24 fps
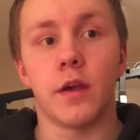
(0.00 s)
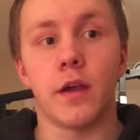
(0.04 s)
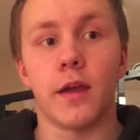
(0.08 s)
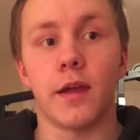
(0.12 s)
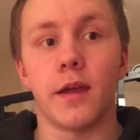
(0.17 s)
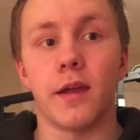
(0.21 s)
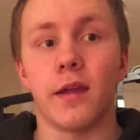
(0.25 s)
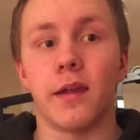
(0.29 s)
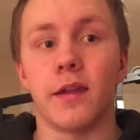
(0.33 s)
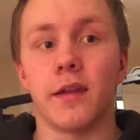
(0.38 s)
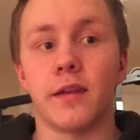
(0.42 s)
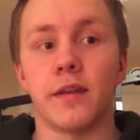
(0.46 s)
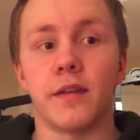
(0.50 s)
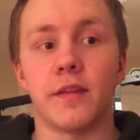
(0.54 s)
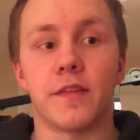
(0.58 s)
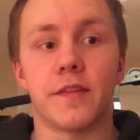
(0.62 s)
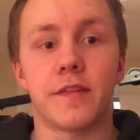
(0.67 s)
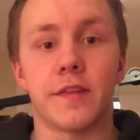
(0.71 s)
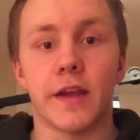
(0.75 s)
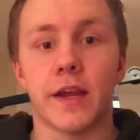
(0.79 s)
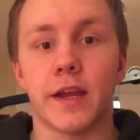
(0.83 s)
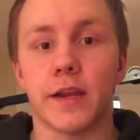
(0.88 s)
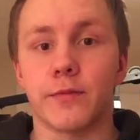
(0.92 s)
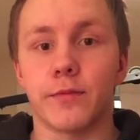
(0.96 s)
And
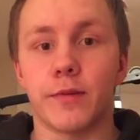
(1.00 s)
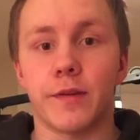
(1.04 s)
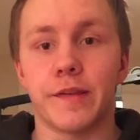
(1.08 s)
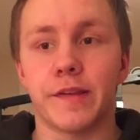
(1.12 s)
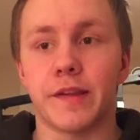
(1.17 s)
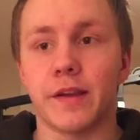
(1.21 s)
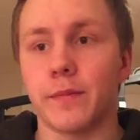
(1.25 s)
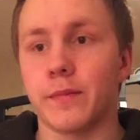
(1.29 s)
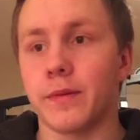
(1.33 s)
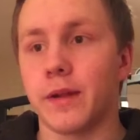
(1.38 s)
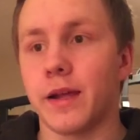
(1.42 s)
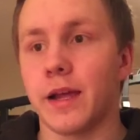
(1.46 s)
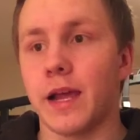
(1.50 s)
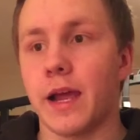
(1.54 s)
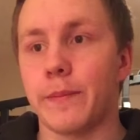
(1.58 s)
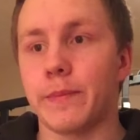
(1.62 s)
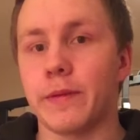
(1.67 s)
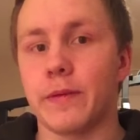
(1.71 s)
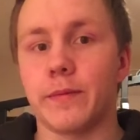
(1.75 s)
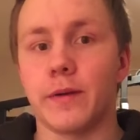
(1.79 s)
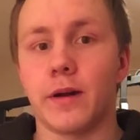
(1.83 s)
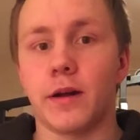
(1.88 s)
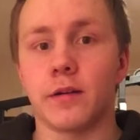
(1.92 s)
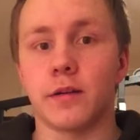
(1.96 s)
second reason I'm not
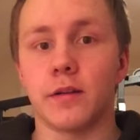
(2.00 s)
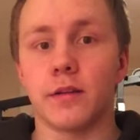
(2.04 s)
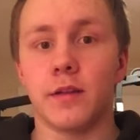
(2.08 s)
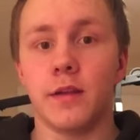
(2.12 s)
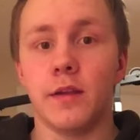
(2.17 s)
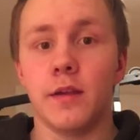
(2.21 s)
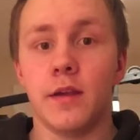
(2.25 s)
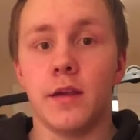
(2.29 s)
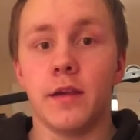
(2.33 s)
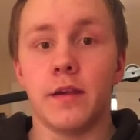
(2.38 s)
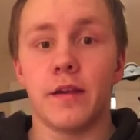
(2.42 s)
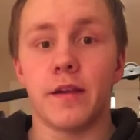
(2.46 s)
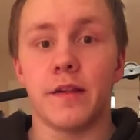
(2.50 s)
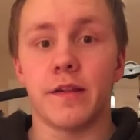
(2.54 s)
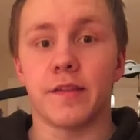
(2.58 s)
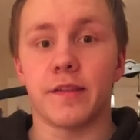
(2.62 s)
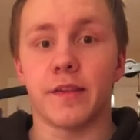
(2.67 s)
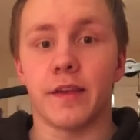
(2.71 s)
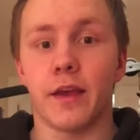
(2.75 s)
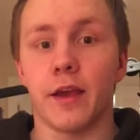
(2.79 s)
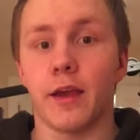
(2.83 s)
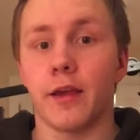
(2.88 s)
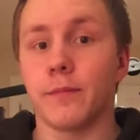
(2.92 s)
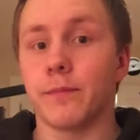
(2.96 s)
happy about it is
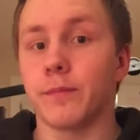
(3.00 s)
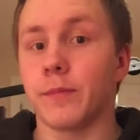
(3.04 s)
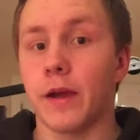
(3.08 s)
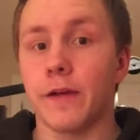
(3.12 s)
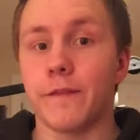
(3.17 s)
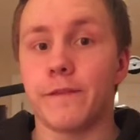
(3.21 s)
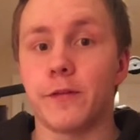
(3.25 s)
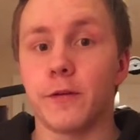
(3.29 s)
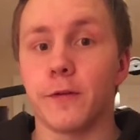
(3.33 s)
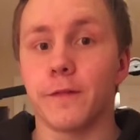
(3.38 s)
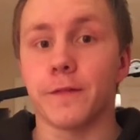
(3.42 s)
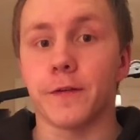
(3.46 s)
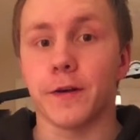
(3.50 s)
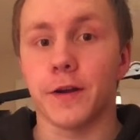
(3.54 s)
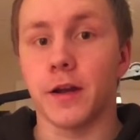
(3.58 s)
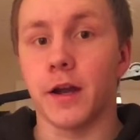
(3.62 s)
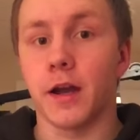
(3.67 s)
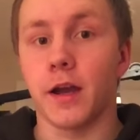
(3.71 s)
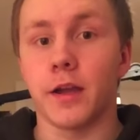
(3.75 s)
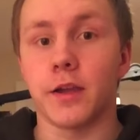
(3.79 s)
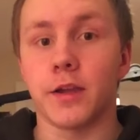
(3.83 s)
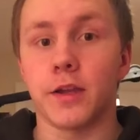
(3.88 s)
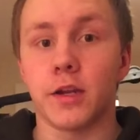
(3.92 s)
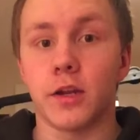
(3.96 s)
that I feel for
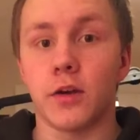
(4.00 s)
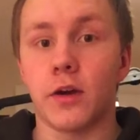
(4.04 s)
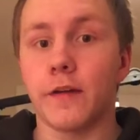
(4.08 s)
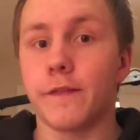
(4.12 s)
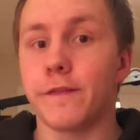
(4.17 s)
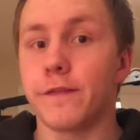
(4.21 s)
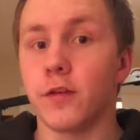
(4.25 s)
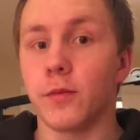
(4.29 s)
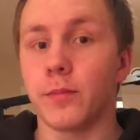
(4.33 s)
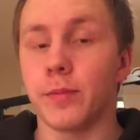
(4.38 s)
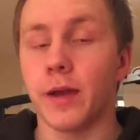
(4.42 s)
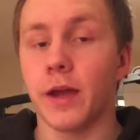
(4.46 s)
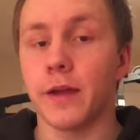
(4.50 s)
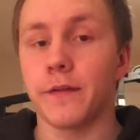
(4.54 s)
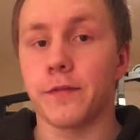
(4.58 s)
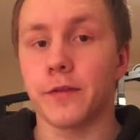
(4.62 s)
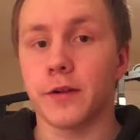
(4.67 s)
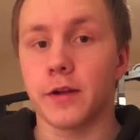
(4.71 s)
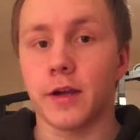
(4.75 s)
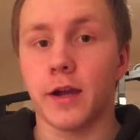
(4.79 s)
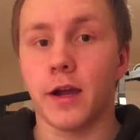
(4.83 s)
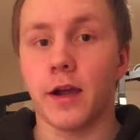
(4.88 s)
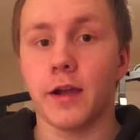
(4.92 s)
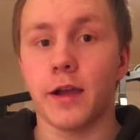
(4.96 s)
Kai. You know, I feel bad for
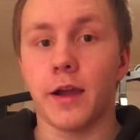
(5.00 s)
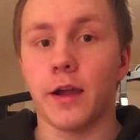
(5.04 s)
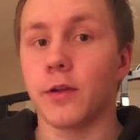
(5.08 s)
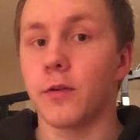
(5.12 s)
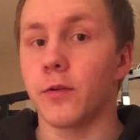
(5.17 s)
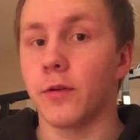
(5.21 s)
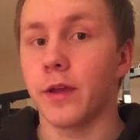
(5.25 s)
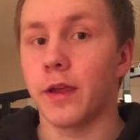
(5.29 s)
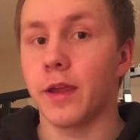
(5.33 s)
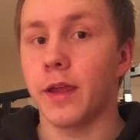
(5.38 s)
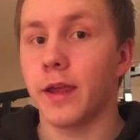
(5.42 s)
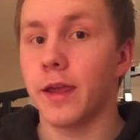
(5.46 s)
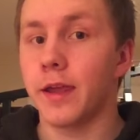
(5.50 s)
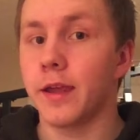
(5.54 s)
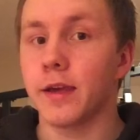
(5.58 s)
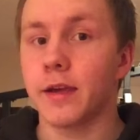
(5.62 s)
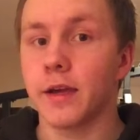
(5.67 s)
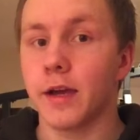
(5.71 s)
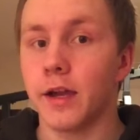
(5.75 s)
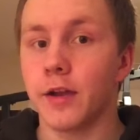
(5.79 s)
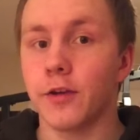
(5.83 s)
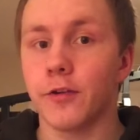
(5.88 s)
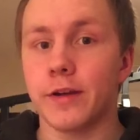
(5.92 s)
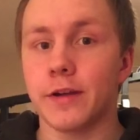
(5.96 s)
Kai. I don't hate
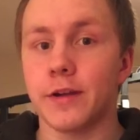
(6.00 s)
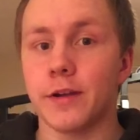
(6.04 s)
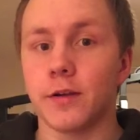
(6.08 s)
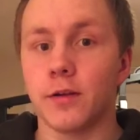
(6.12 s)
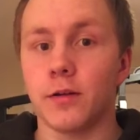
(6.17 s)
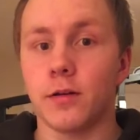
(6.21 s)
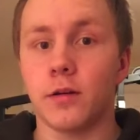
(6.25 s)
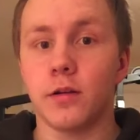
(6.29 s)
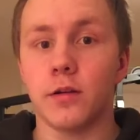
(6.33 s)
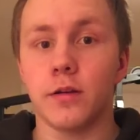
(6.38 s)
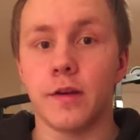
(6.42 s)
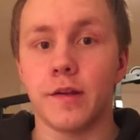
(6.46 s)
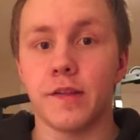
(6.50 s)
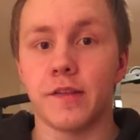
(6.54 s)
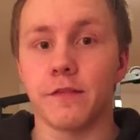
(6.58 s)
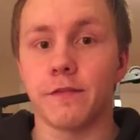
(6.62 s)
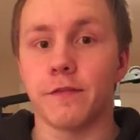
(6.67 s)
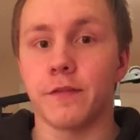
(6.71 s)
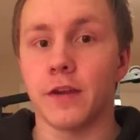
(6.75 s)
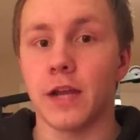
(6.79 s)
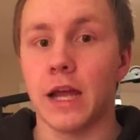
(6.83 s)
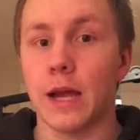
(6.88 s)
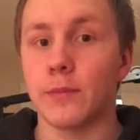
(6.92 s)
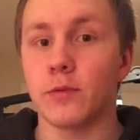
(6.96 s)
Kai Greene at all. He's a
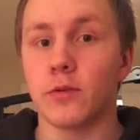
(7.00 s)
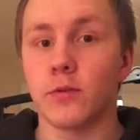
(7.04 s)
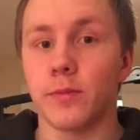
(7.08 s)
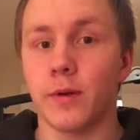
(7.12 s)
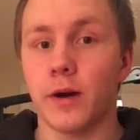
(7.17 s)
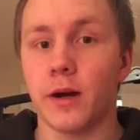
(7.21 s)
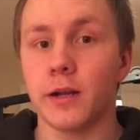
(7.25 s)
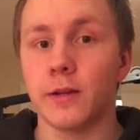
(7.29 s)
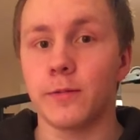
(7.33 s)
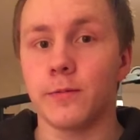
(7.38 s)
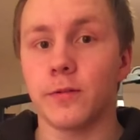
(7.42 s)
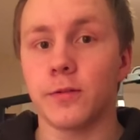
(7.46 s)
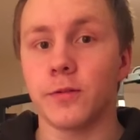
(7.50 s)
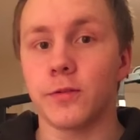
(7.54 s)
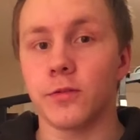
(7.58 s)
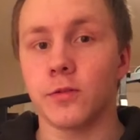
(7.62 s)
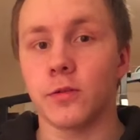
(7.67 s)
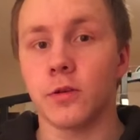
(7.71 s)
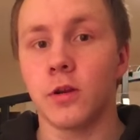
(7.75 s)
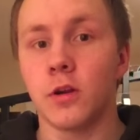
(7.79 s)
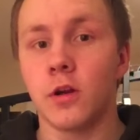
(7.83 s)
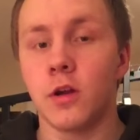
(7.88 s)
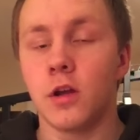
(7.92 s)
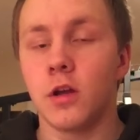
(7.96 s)
phenomenal
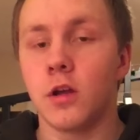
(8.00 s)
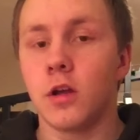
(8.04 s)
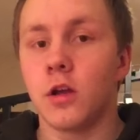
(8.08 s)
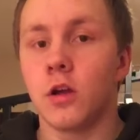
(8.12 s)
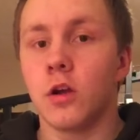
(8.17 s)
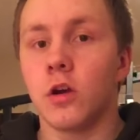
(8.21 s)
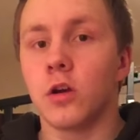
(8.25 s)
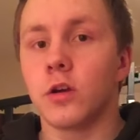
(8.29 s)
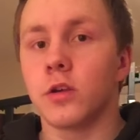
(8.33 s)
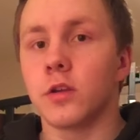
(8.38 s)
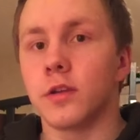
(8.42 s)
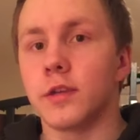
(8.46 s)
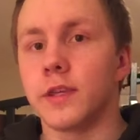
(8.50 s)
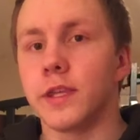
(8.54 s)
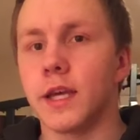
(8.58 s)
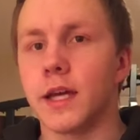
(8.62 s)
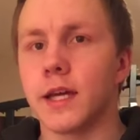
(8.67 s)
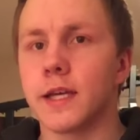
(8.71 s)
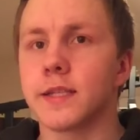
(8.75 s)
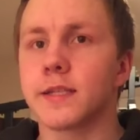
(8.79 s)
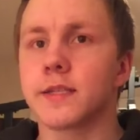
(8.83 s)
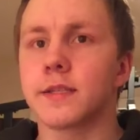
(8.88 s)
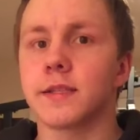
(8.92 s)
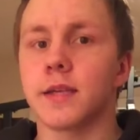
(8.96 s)
bodybuilder.
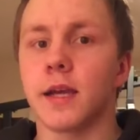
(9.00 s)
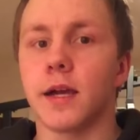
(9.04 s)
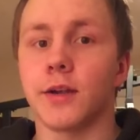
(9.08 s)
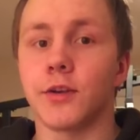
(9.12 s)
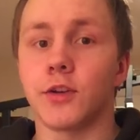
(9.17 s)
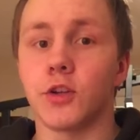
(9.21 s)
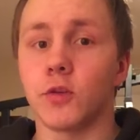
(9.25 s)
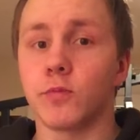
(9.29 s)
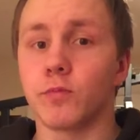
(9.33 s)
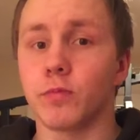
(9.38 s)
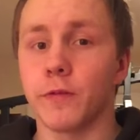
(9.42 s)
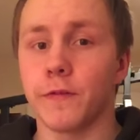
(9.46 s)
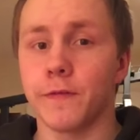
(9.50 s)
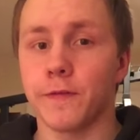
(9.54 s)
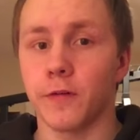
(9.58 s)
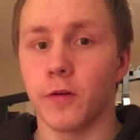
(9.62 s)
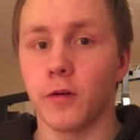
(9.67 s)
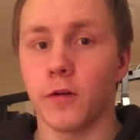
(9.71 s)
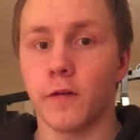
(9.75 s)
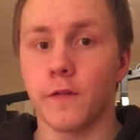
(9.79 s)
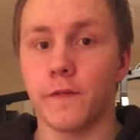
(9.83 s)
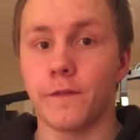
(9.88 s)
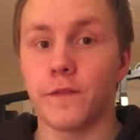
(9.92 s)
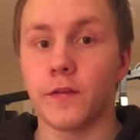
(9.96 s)
Yes, I do
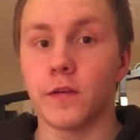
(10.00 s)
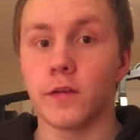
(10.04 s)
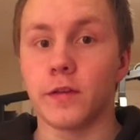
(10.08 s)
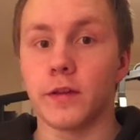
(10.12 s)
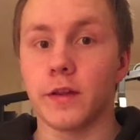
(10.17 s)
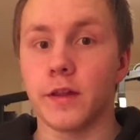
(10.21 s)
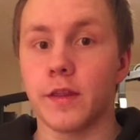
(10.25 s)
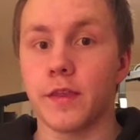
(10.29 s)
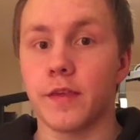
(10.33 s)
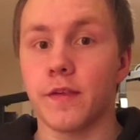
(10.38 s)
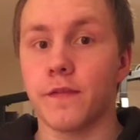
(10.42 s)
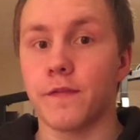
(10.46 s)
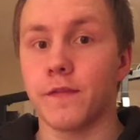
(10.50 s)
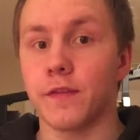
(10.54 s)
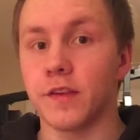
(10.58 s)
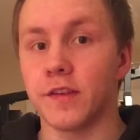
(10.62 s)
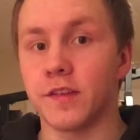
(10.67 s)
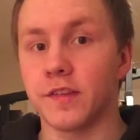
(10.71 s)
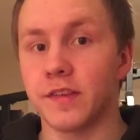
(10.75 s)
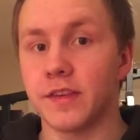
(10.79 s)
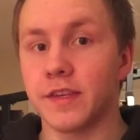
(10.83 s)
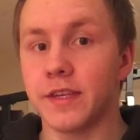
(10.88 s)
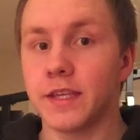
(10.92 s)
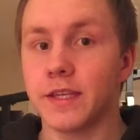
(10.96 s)
prefer Phil Heath's
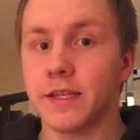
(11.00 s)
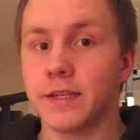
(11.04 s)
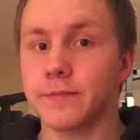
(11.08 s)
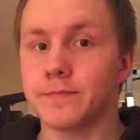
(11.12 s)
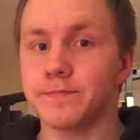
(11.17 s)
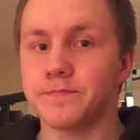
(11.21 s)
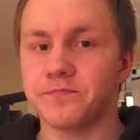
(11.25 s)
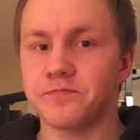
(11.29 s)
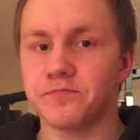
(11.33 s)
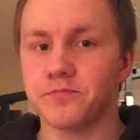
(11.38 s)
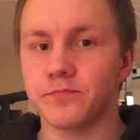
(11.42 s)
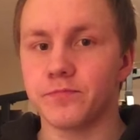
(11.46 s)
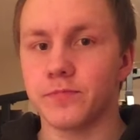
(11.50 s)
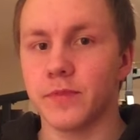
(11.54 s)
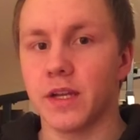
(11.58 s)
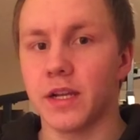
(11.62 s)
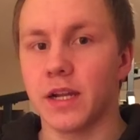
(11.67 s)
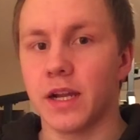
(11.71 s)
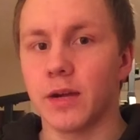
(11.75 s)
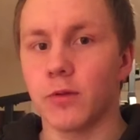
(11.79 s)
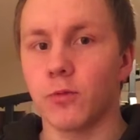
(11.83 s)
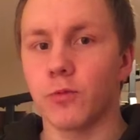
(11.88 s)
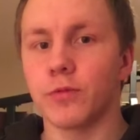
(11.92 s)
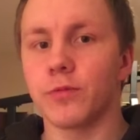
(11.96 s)
physique,
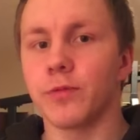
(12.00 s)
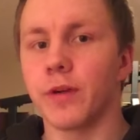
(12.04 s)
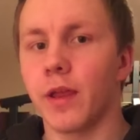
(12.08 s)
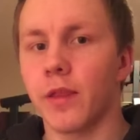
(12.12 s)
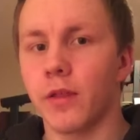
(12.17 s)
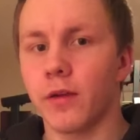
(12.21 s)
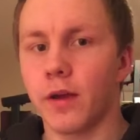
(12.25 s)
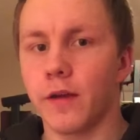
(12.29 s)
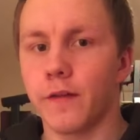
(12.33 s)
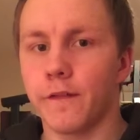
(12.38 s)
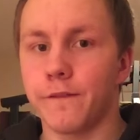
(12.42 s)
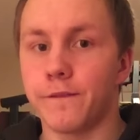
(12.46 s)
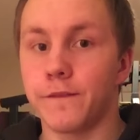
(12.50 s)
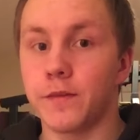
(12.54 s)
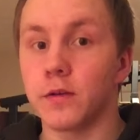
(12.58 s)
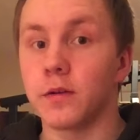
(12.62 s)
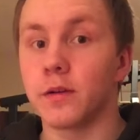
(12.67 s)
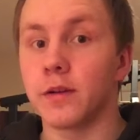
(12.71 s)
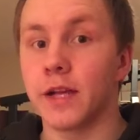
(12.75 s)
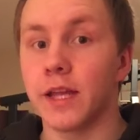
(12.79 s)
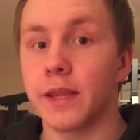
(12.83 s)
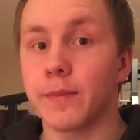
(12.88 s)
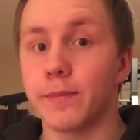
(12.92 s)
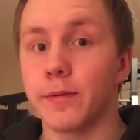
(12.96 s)
and I would rather have
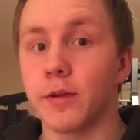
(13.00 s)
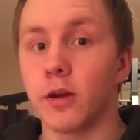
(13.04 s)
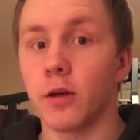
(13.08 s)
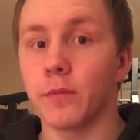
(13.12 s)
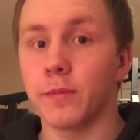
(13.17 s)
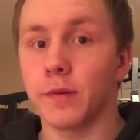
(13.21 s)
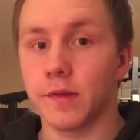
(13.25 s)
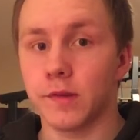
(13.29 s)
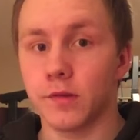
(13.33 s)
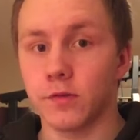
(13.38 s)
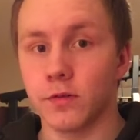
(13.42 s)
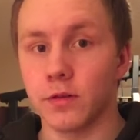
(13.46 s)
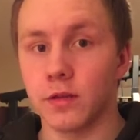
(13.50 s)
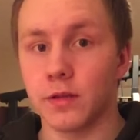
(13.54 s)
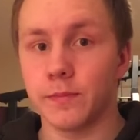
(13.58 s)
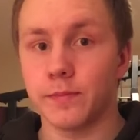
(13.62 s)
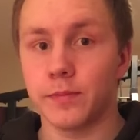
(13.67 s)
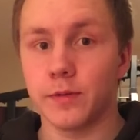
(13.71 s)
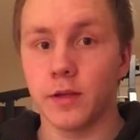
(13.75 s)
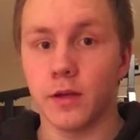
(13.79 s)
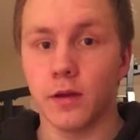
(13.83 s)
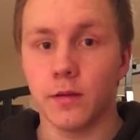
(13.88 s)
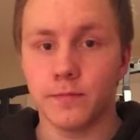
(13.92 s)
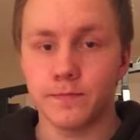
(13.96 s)
Phil Heath be our Mr.
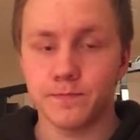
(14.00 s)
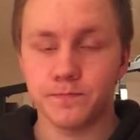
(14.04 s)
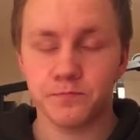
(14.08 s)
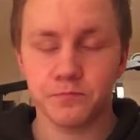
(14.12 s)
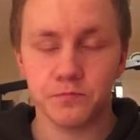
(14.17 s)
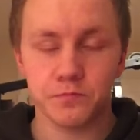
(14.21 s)
Olympia